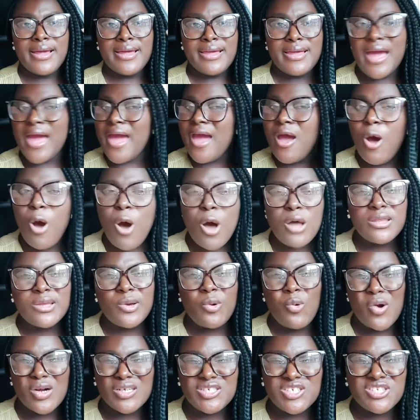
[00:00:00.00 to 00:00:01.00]
Get all the
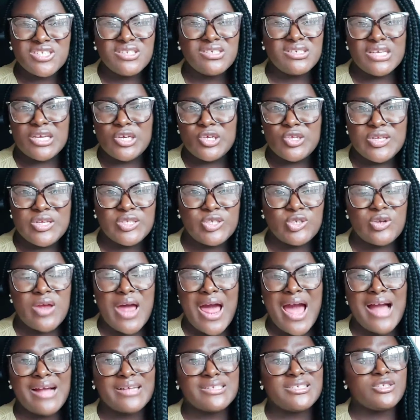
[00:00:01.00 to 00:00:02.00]
questions that you need to
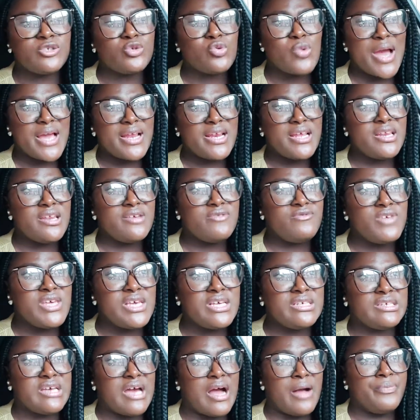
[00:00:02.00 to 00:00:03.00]
ask. Do I need a
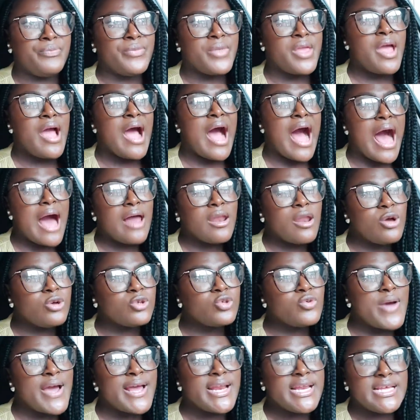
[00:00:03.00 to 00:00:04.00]
visa? How long
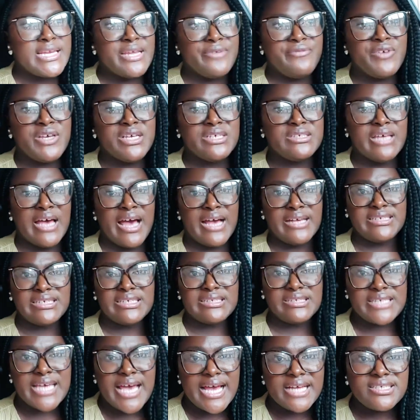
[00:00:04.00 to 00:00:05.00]
do I need a visa? Is
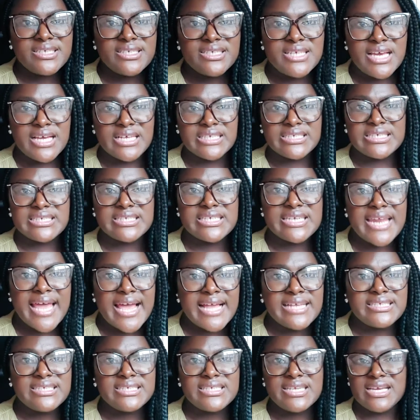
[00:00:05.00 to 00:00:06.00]
it 30 days? Is it
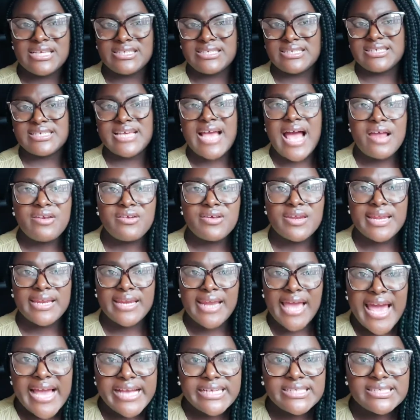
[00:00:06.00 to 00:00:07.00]
90 days? Is it
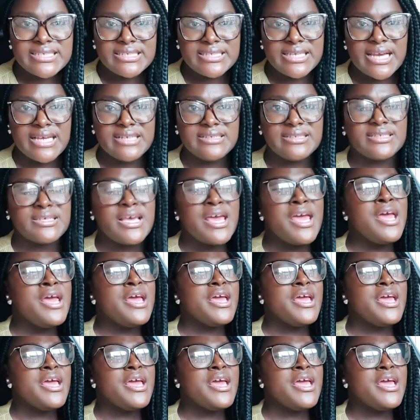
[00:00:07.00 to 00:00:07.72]
180 days?